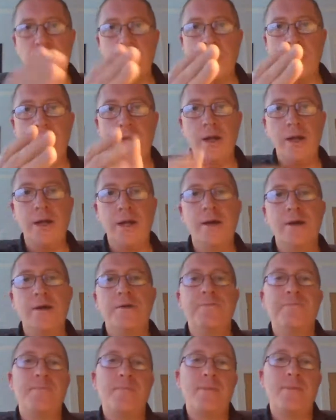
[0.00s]
quickly,
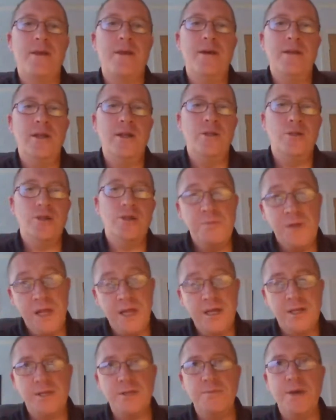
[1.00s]
and they lost
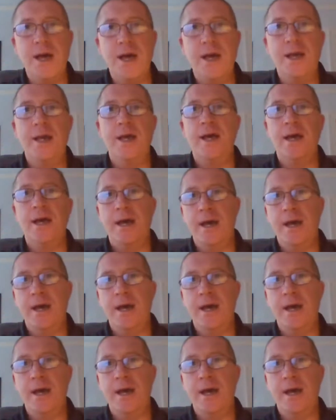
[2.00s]
millions of men.